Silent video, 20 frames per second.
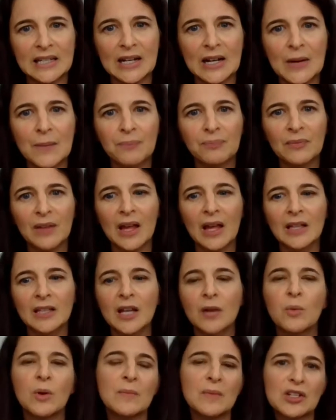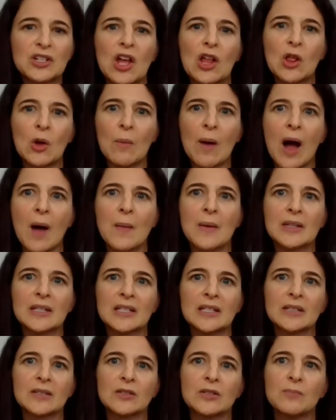idea. Like when Michelle
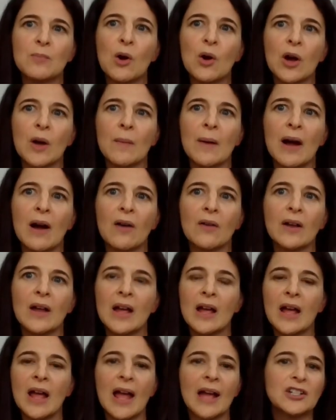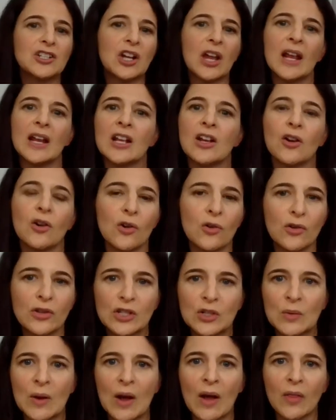Obama spoke about educating
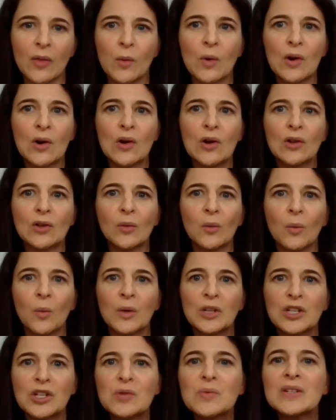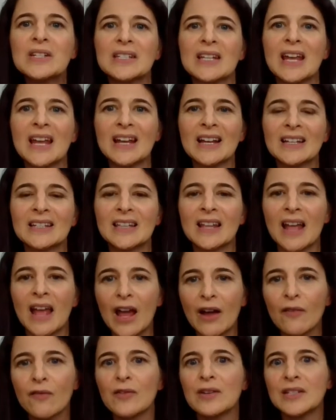girls around the world, what she was saying is that
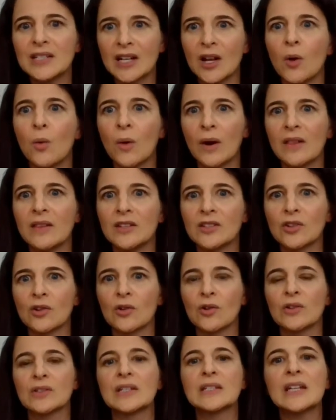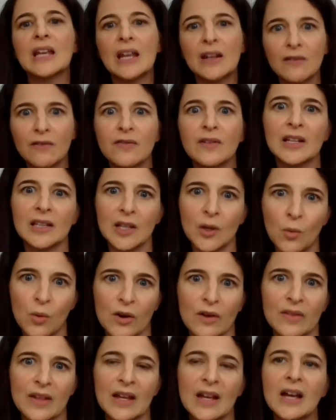every single one of these girls is infinitely
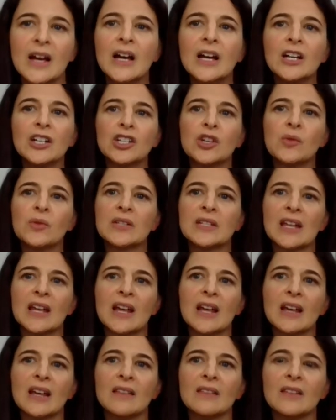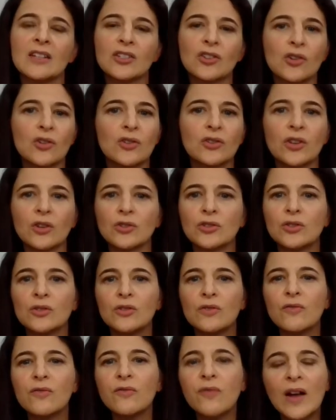worthy. She was saying these girls are
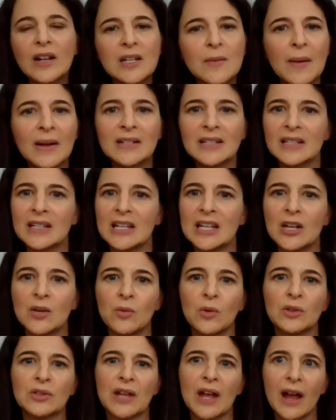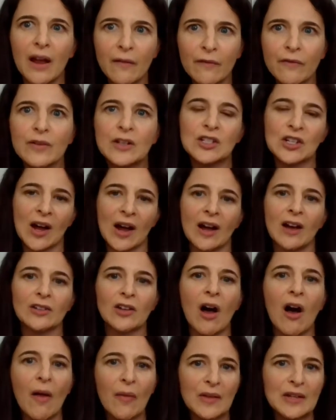fundamentally equal to every
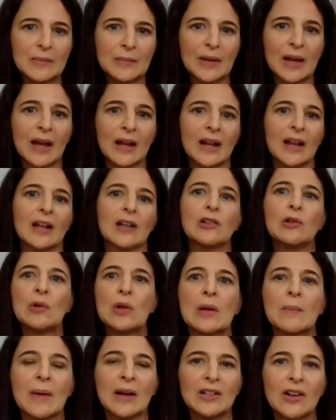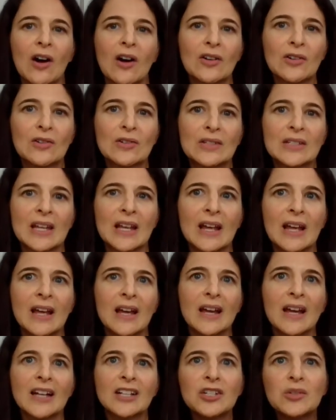child on this planet, including my daughters.
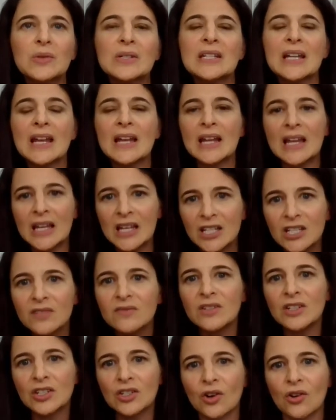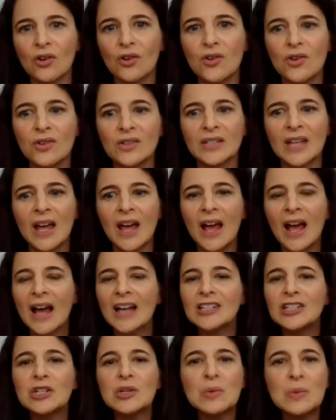And she was saying each of these girls
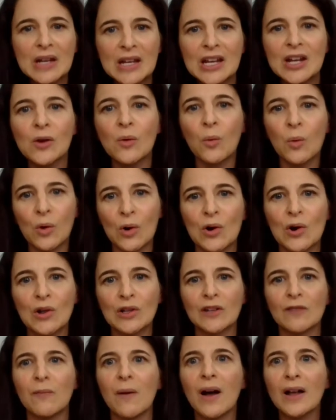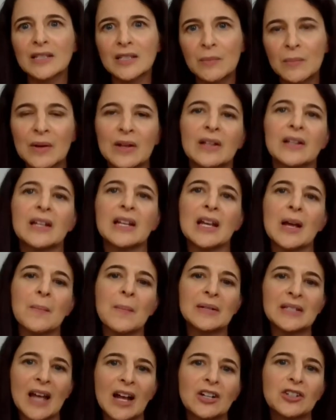has a unique world of
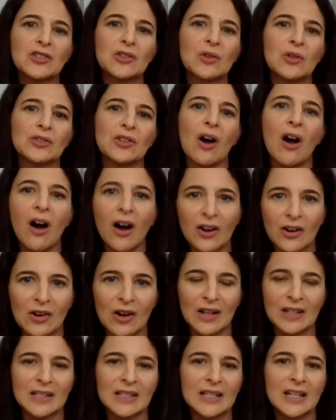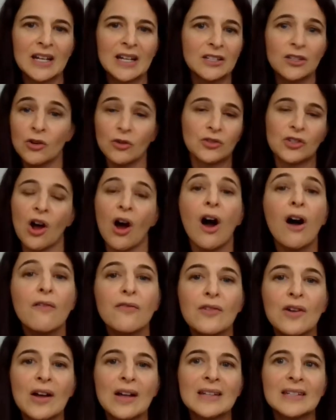possibility and potential to honor us or to
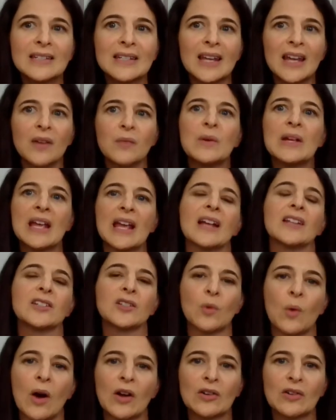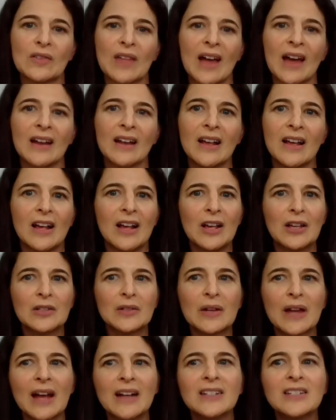offer us, and we can't squander that.
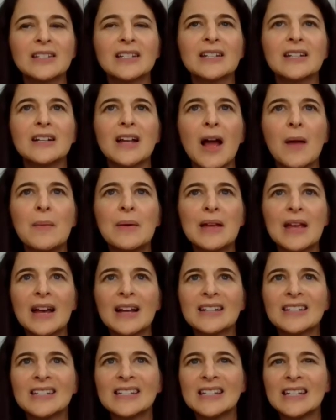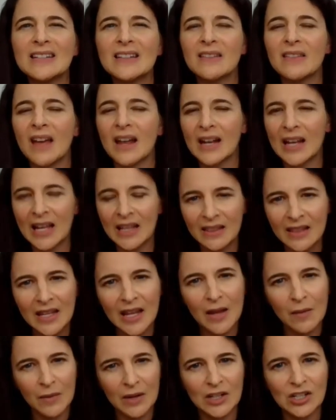So like I began to see that
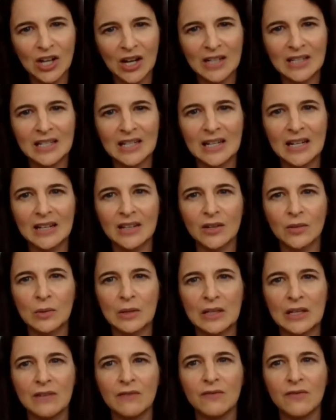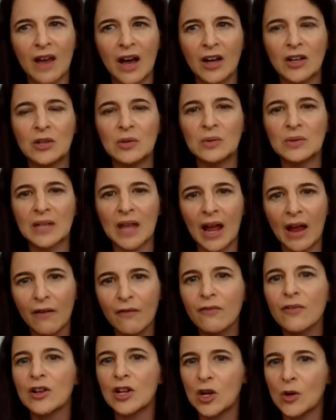in the image idea that really values
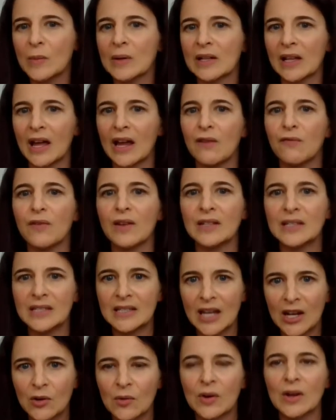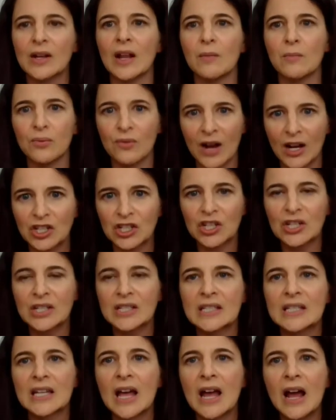every human life as sacred and
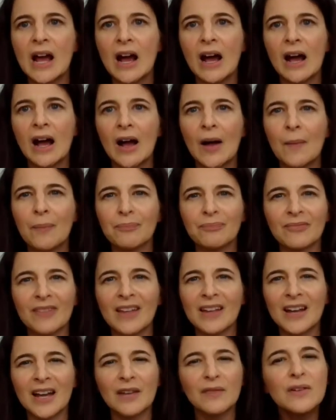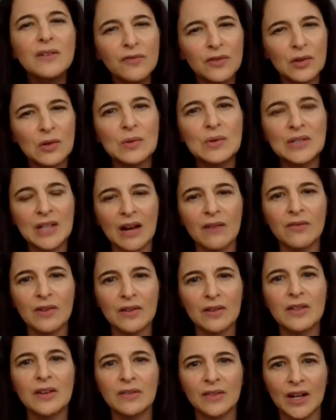precious, it kind of infused
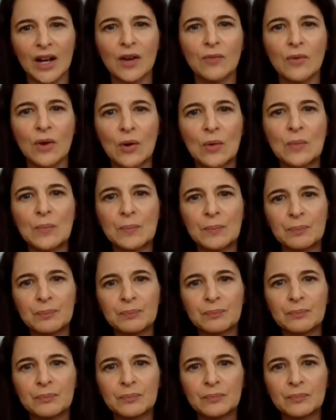everything that I wrote.